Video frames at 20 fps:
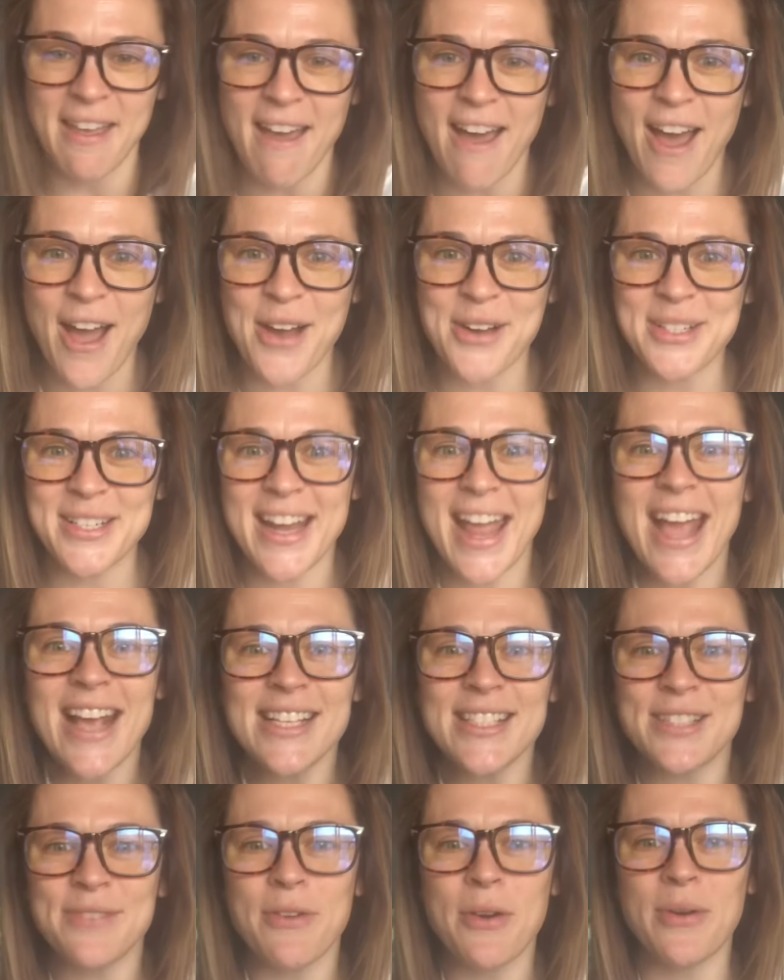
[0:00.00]
Our
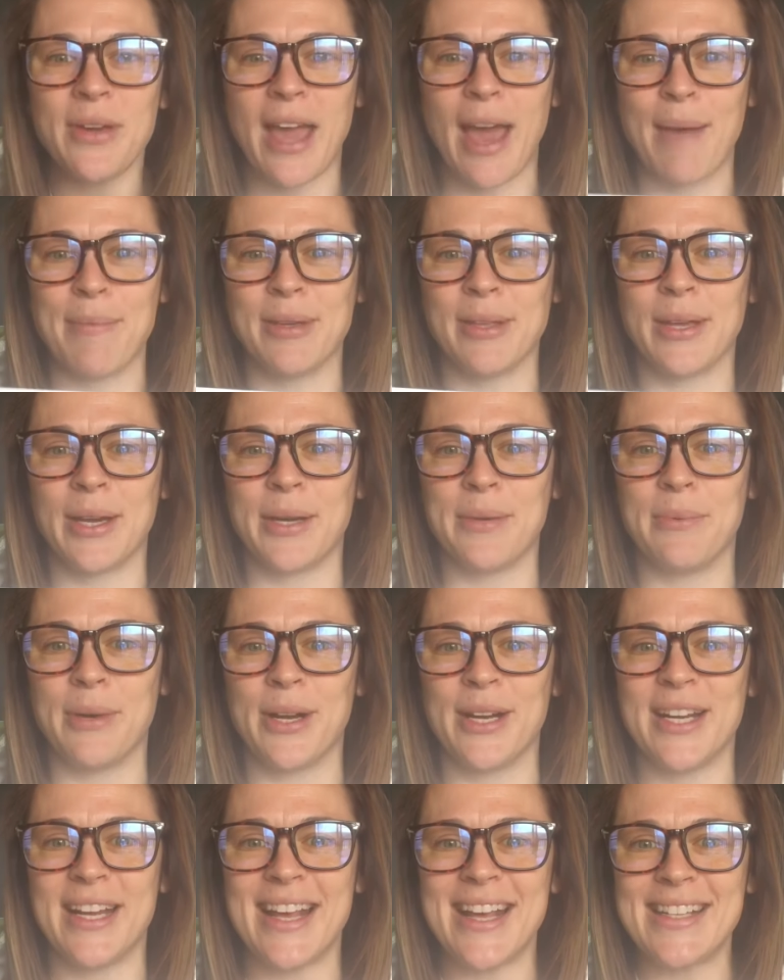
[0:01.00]
next vocabulary
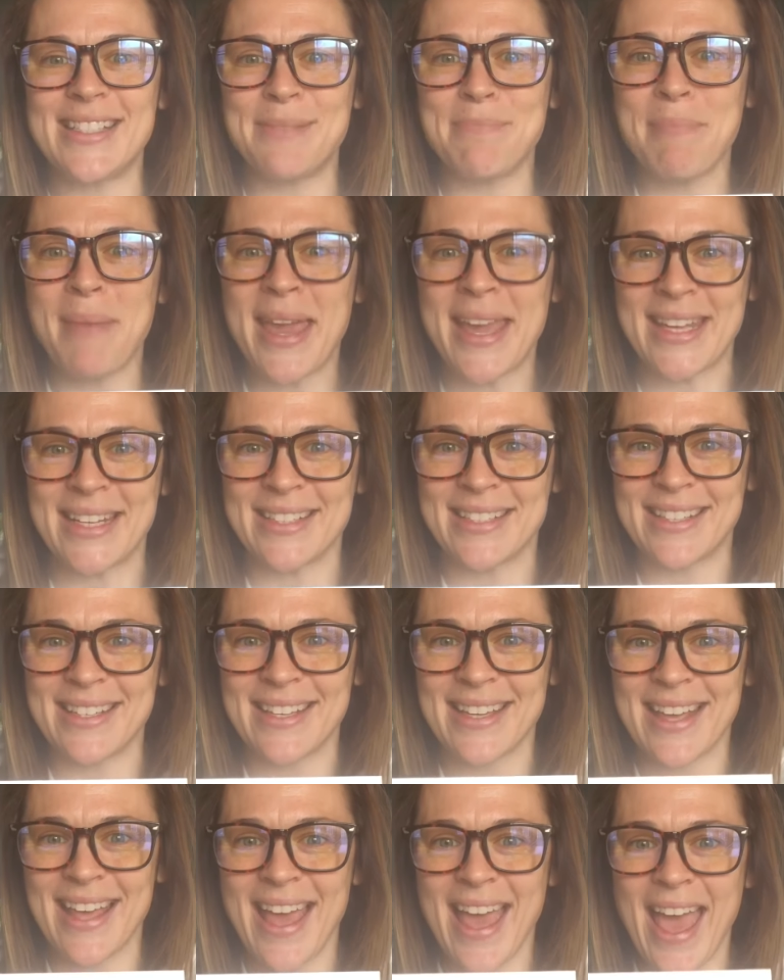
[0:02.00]
word is mate.
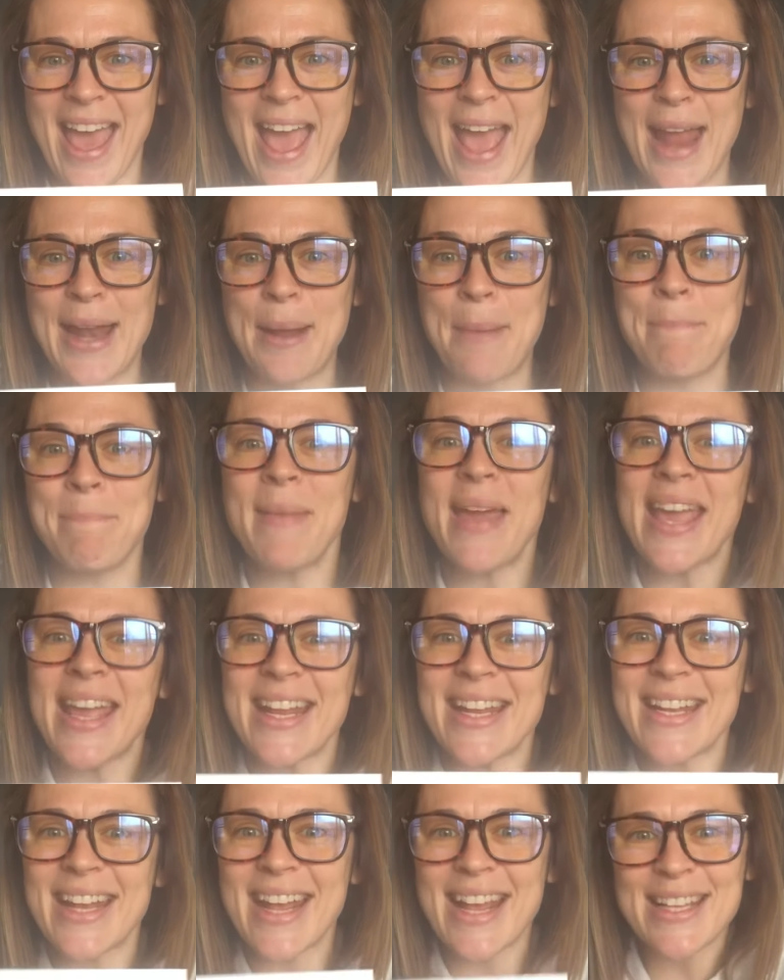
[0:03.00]
And a
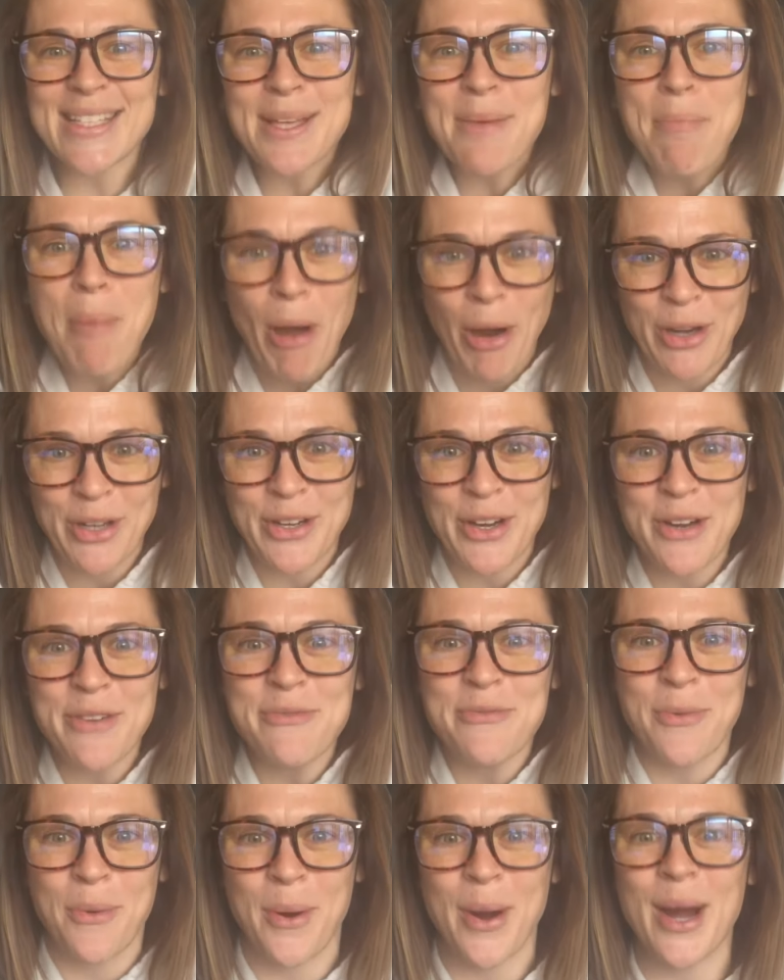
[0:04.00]
mate is a partner
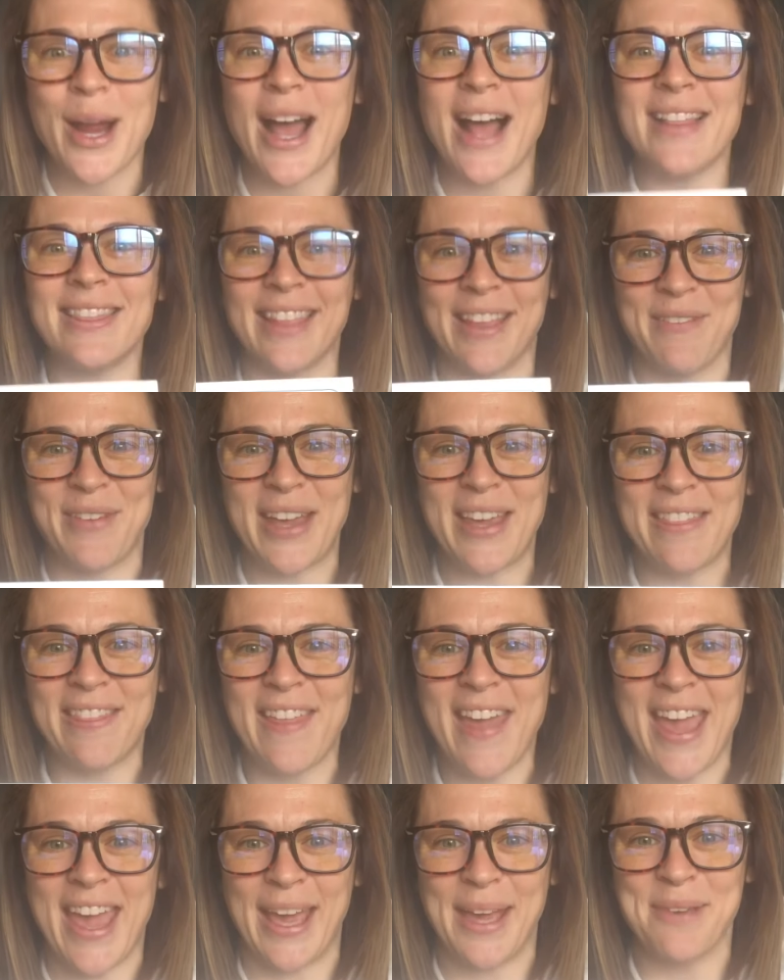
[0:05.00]
for a living
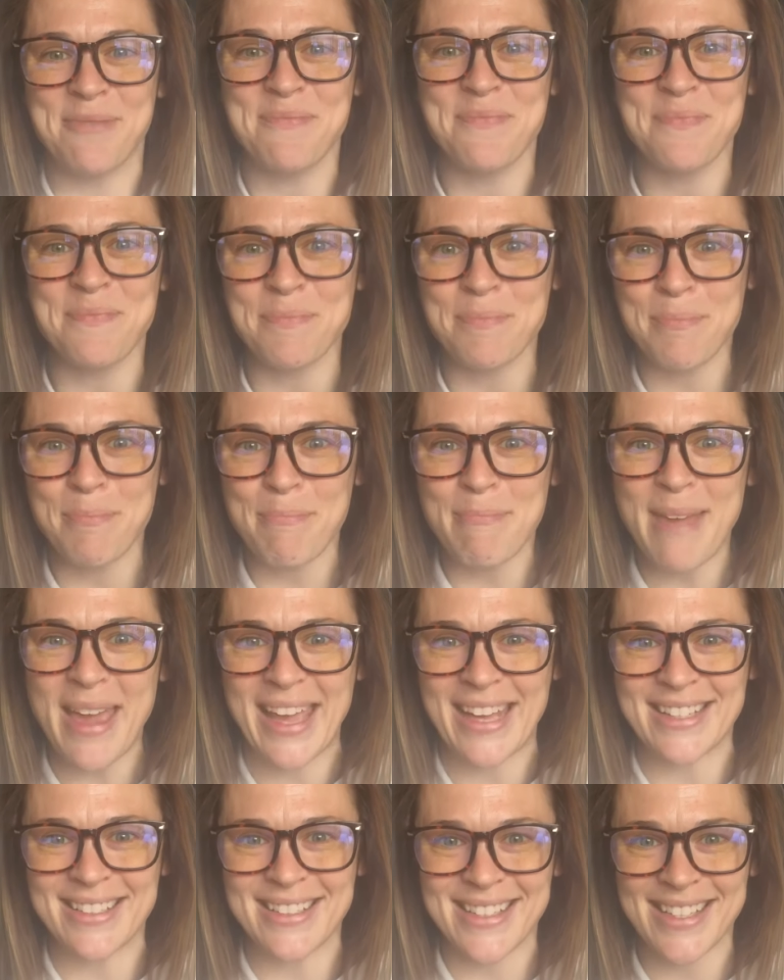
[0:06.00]
thing.
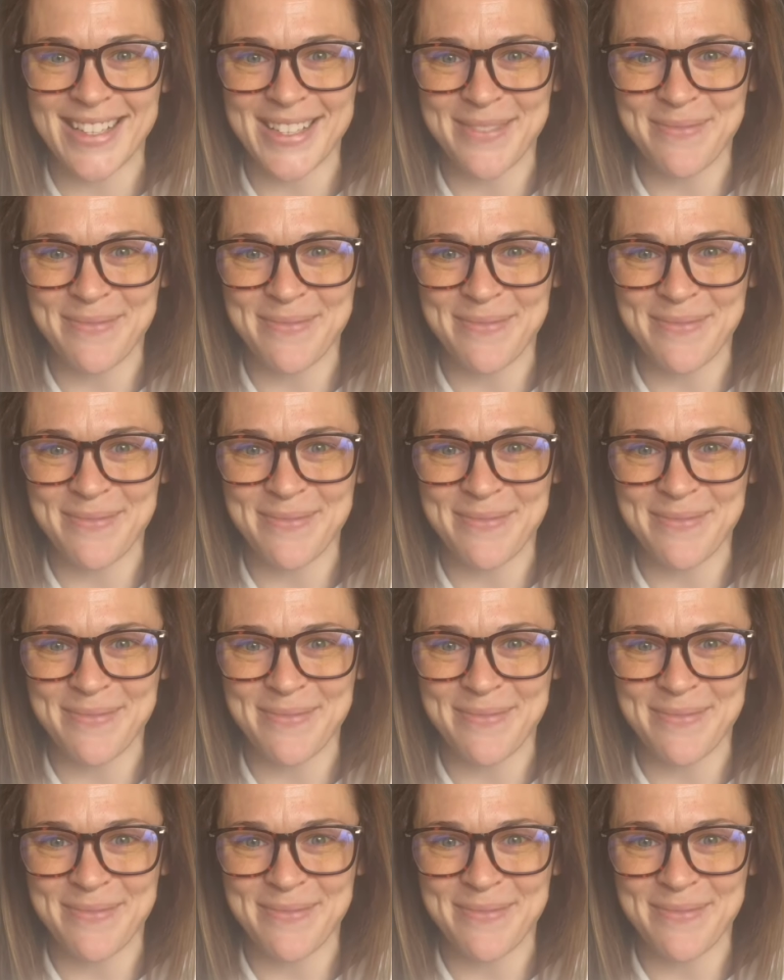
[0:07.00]
Mate.